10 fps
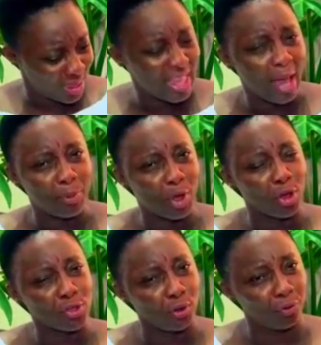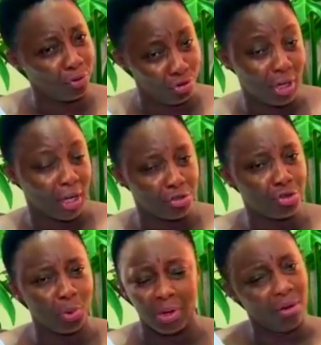there because of you can
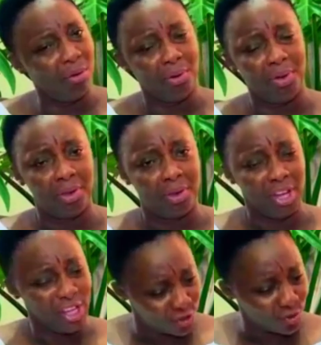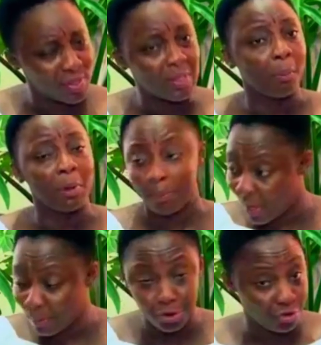do it. No, it's through somebody,
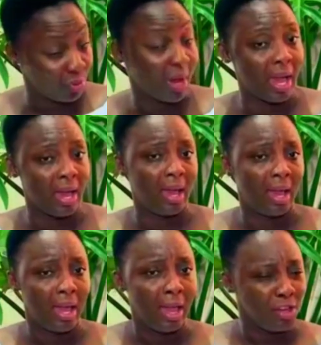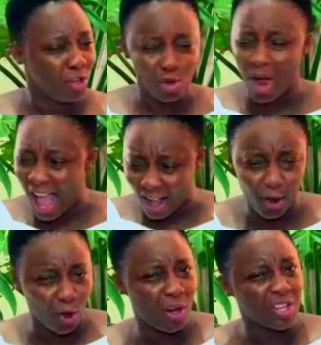maybe through her. You don't
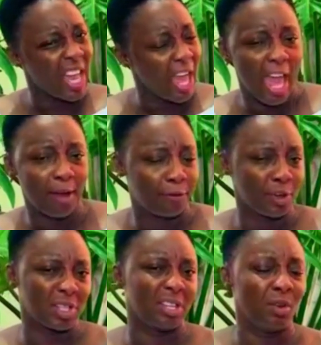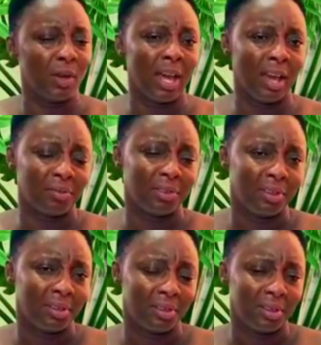acknowledge her efforts in your life.
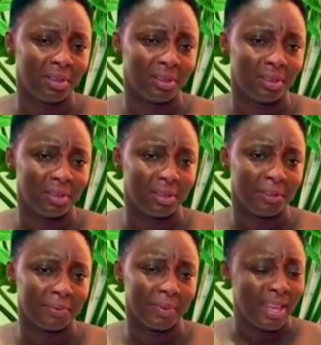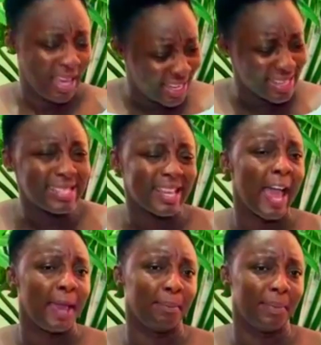It is
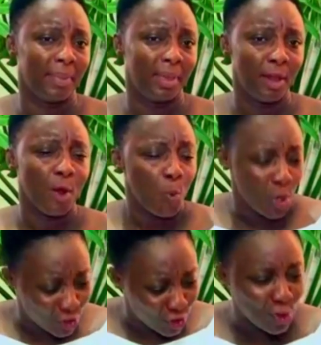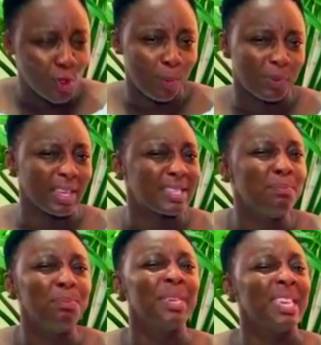time we stop
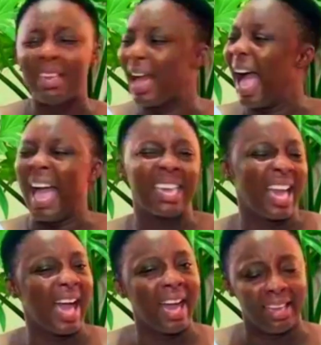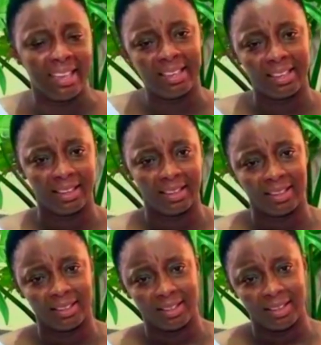this me, I,
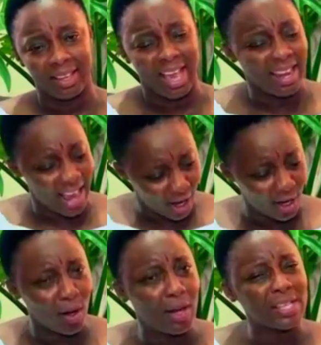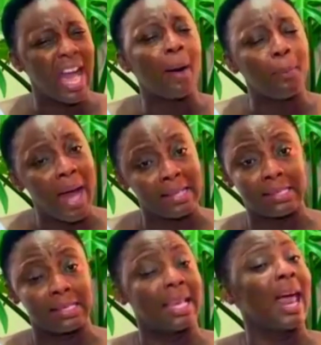and acknowledge our
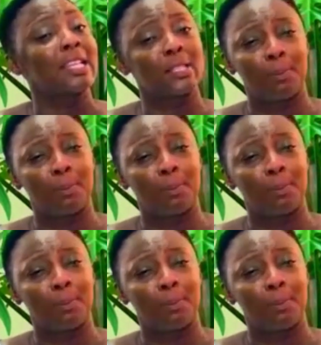partners and our